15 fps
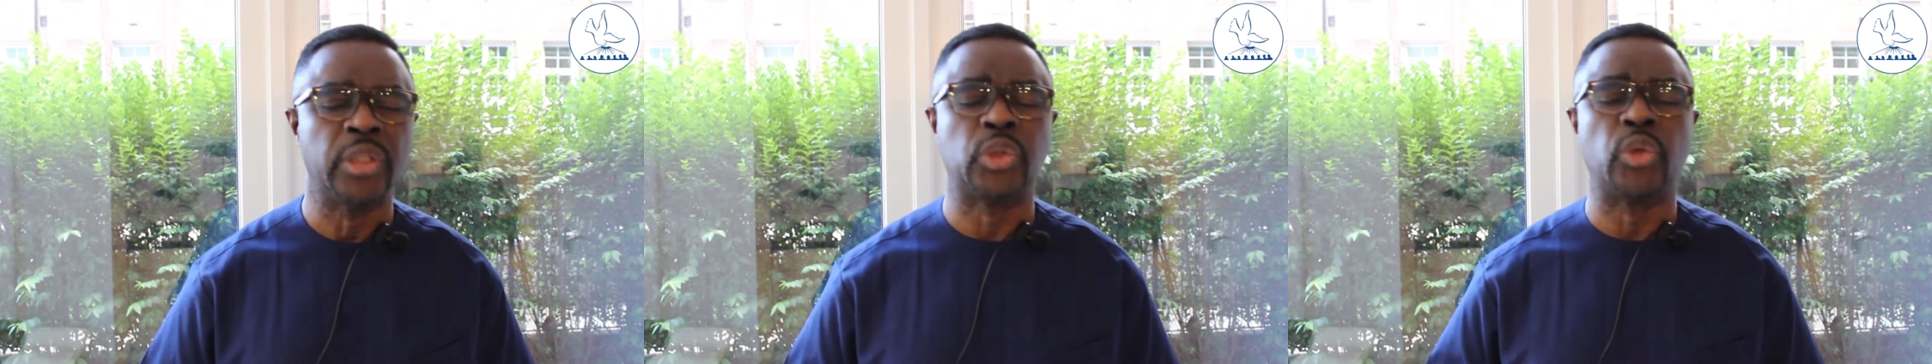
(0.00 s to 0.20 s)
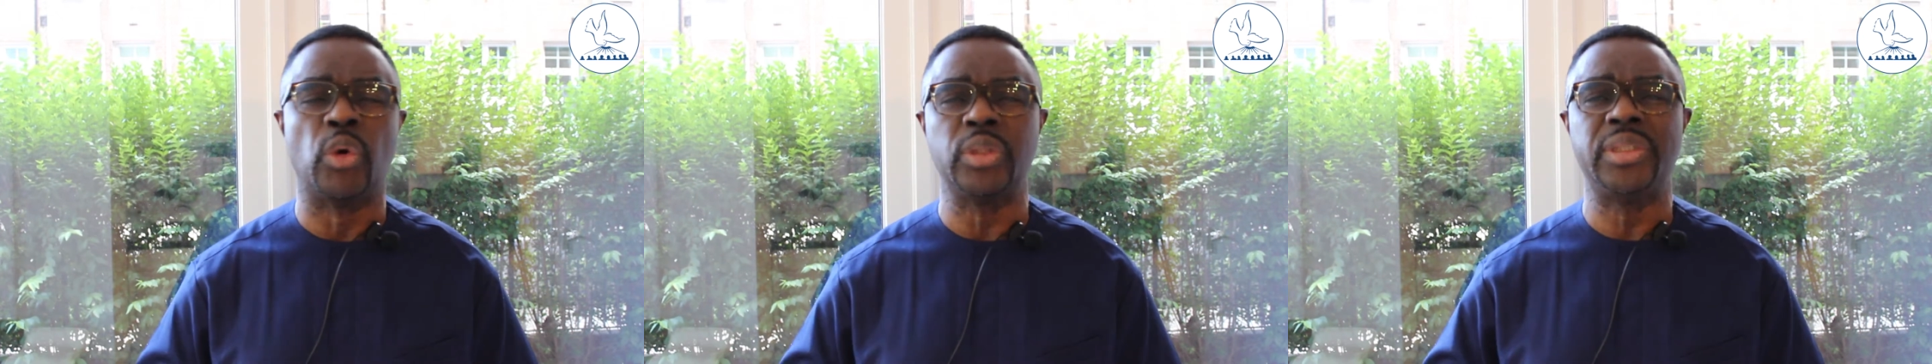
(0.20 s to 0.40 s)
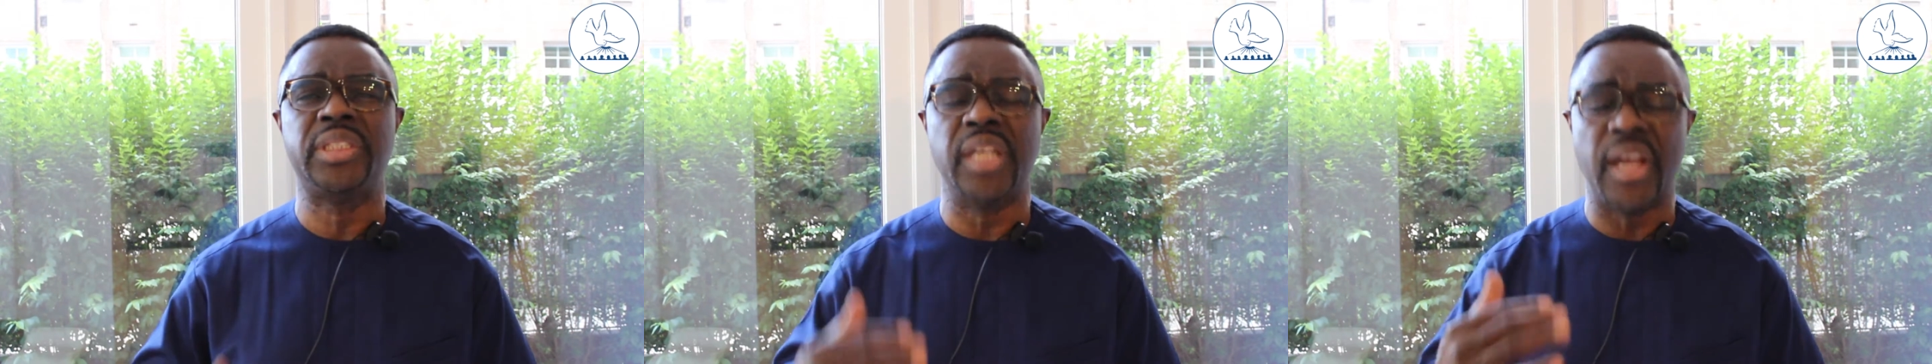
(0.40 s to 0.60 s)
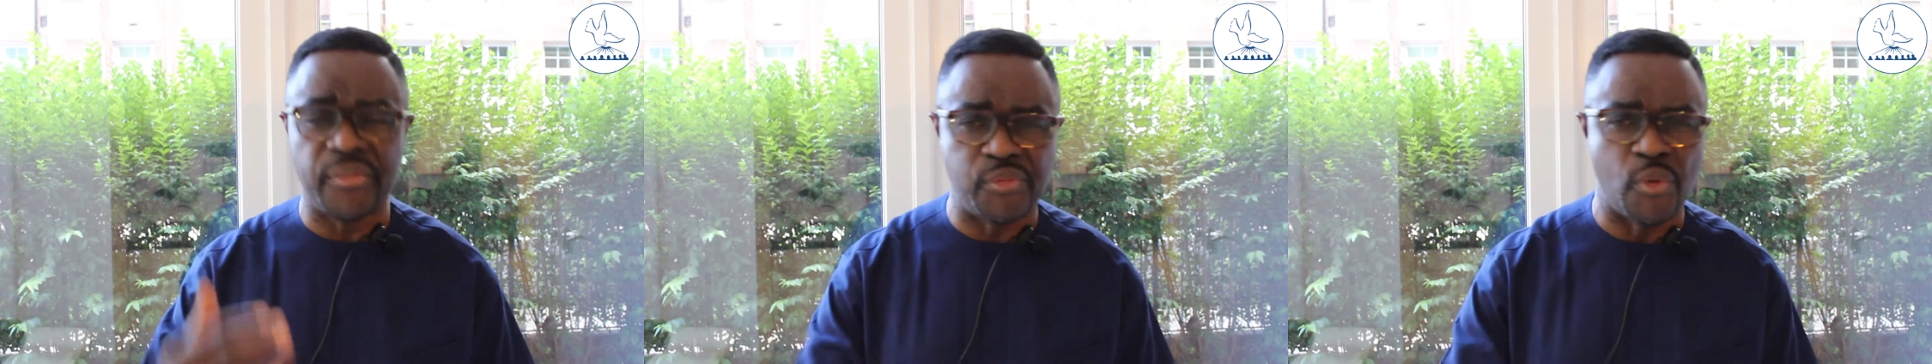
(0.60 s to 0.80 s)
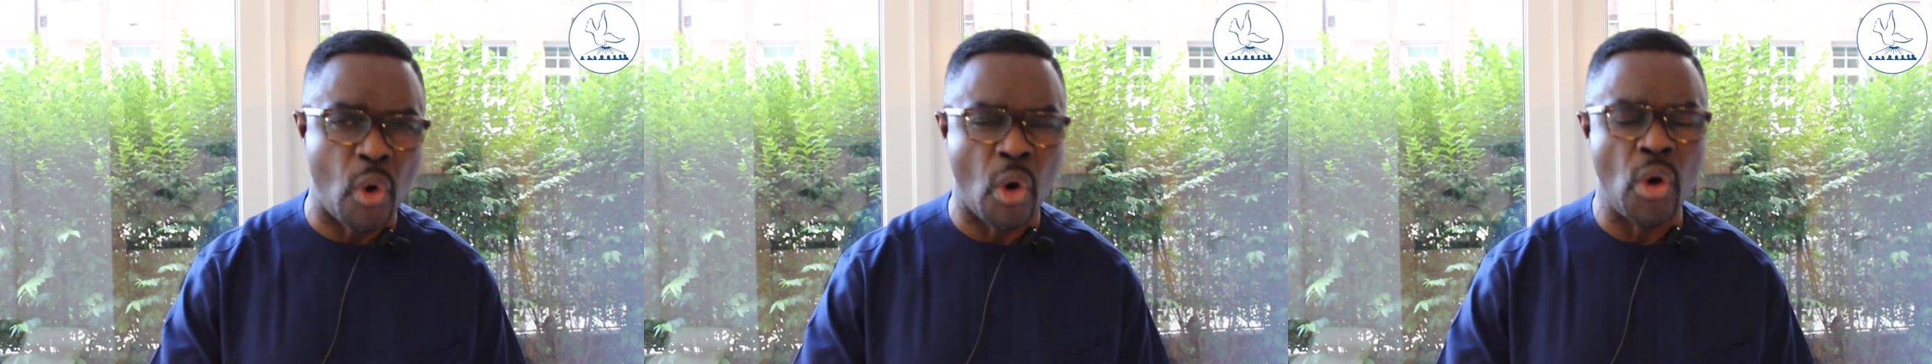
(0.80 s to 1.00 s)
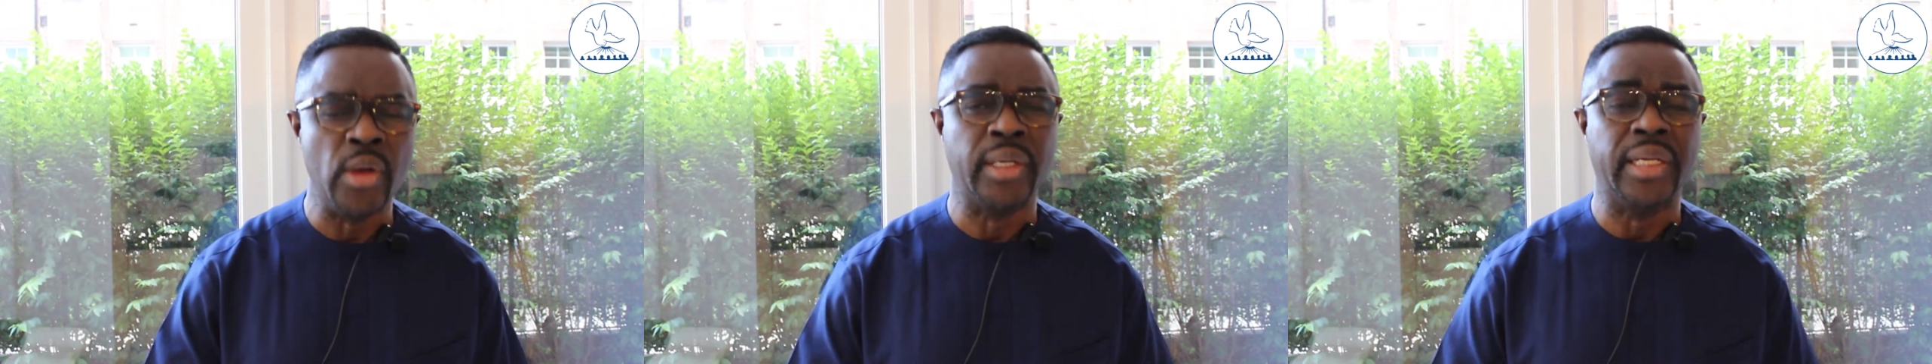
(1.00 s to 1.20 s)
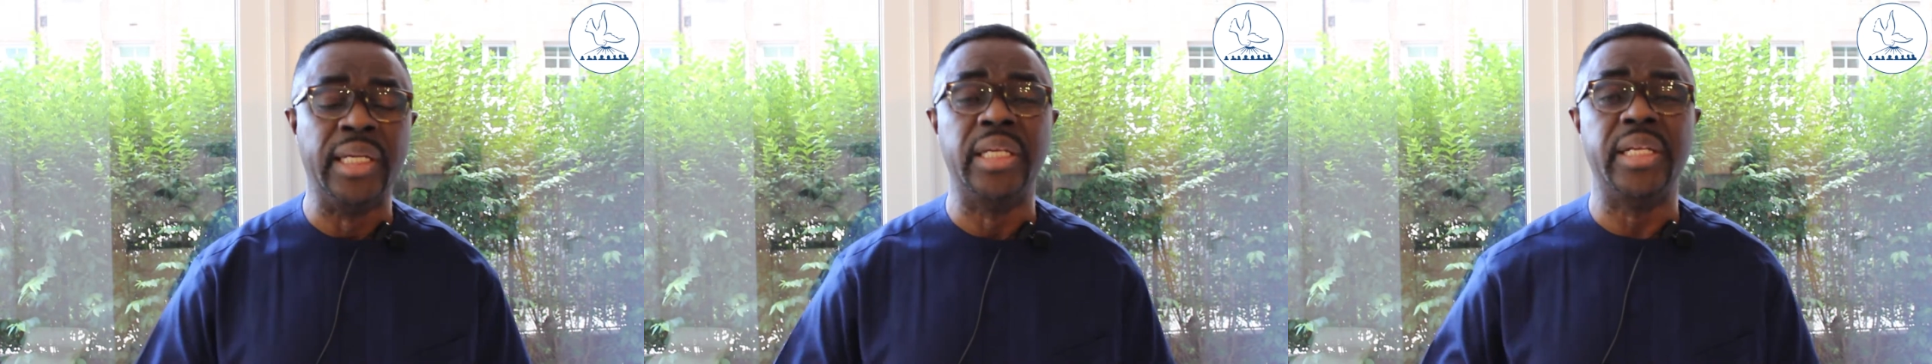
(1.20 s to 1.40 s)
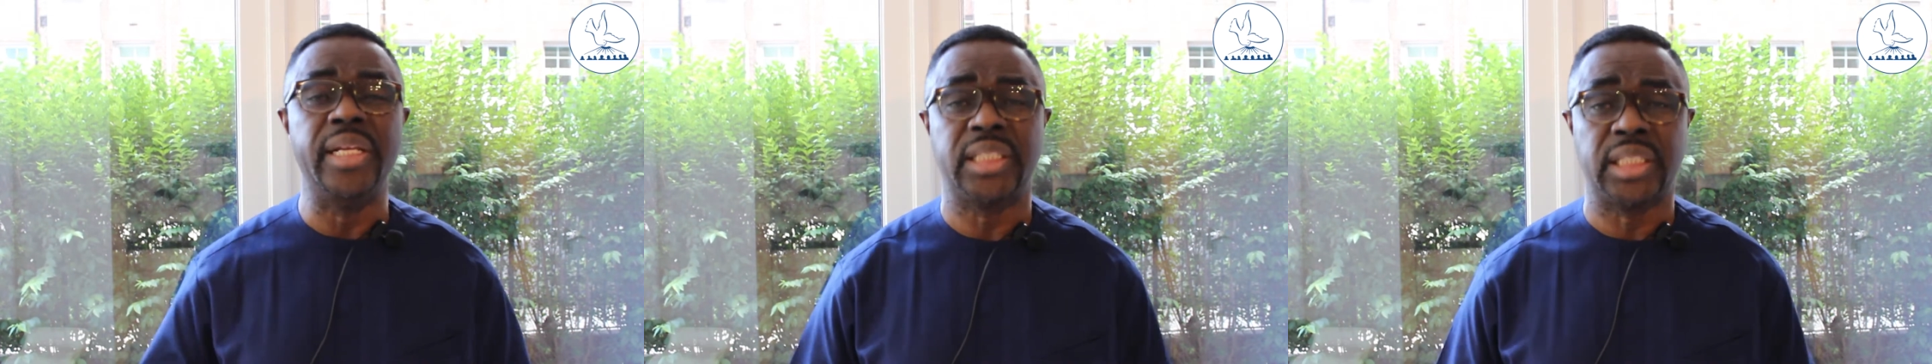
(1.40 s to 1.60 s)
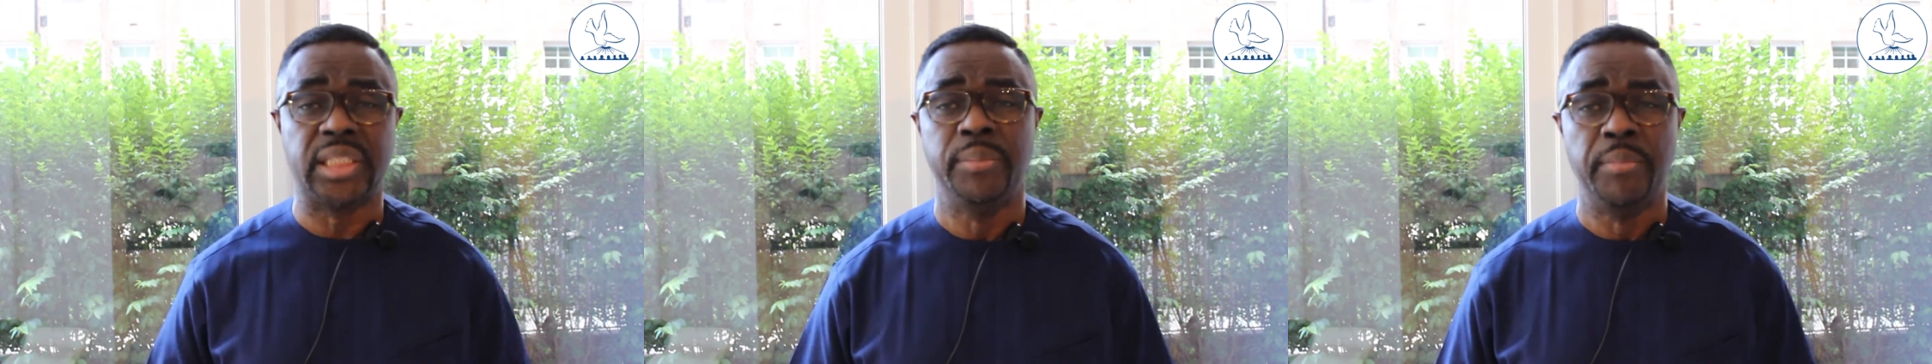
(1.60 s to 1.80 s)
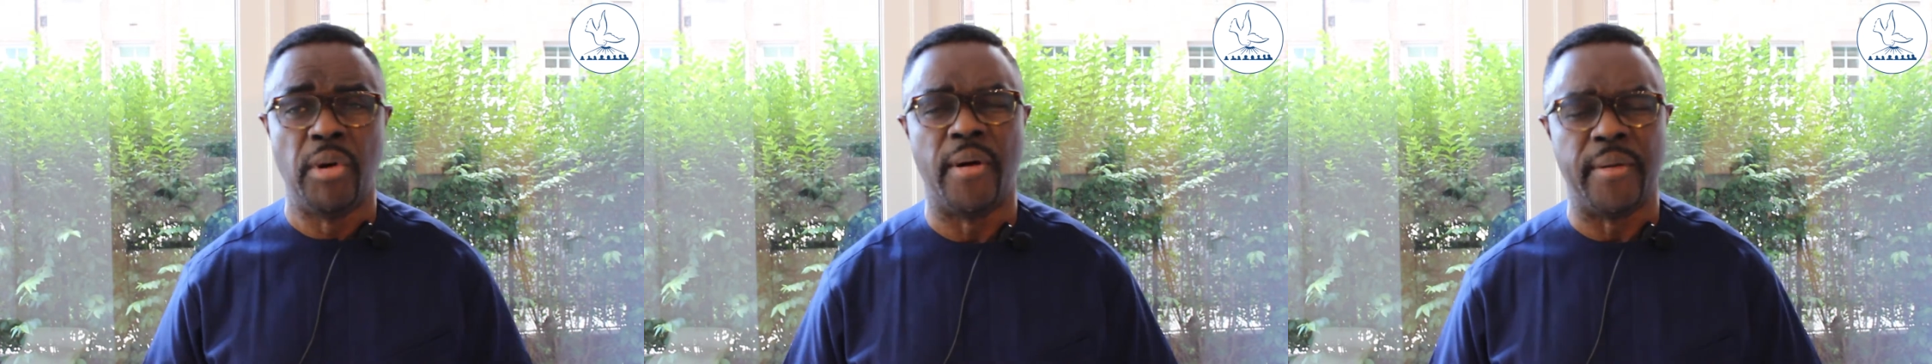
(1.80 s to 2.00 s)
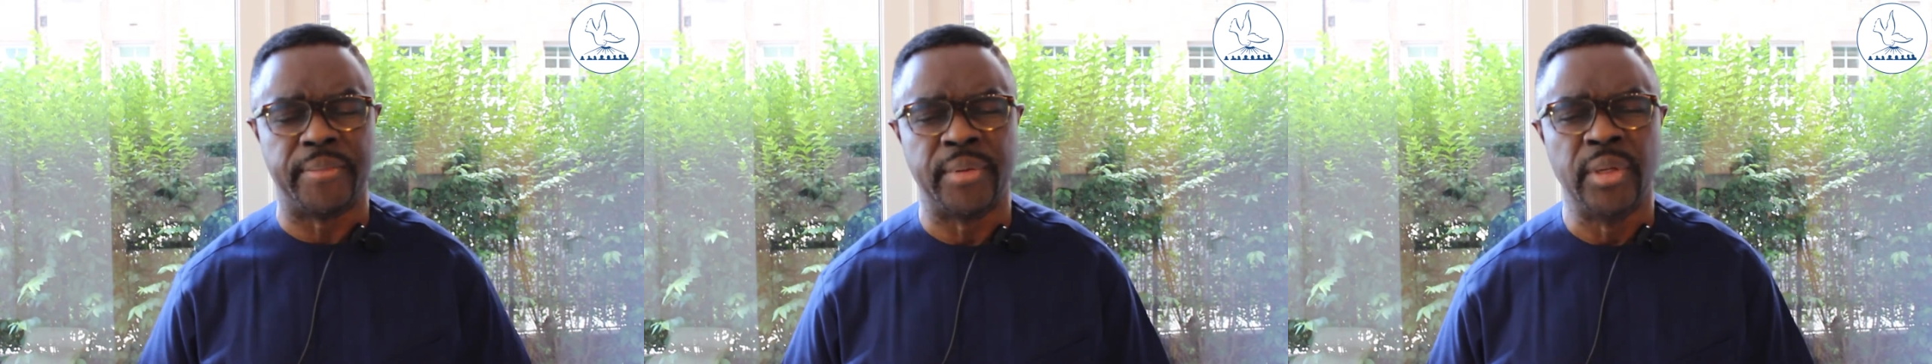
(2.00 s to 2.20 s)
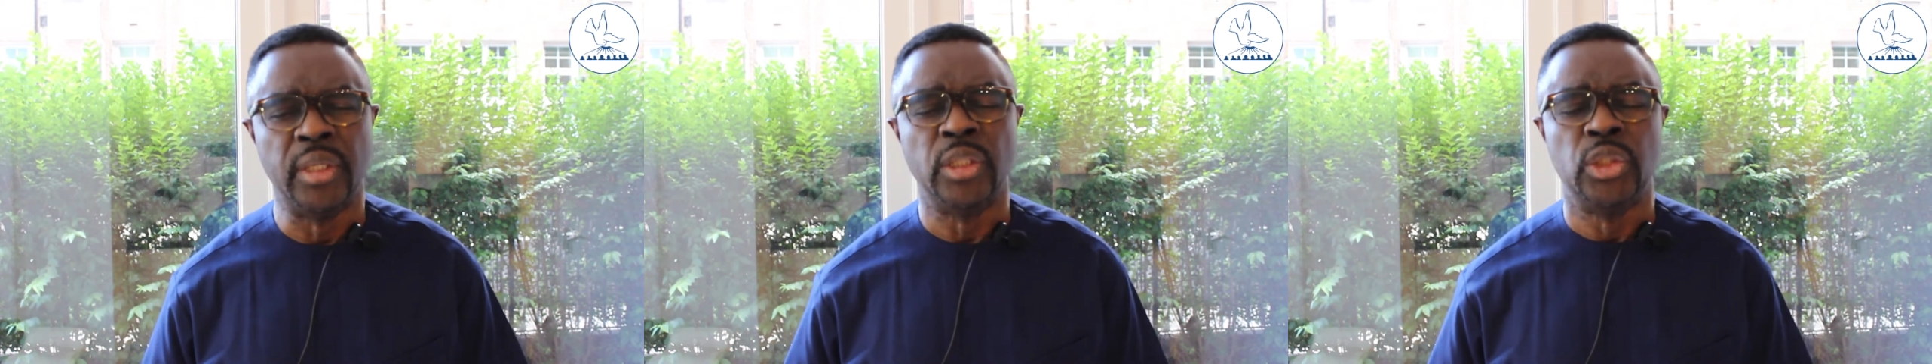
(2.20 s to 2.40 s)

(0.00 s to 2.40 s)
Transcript: So therefore, in this month,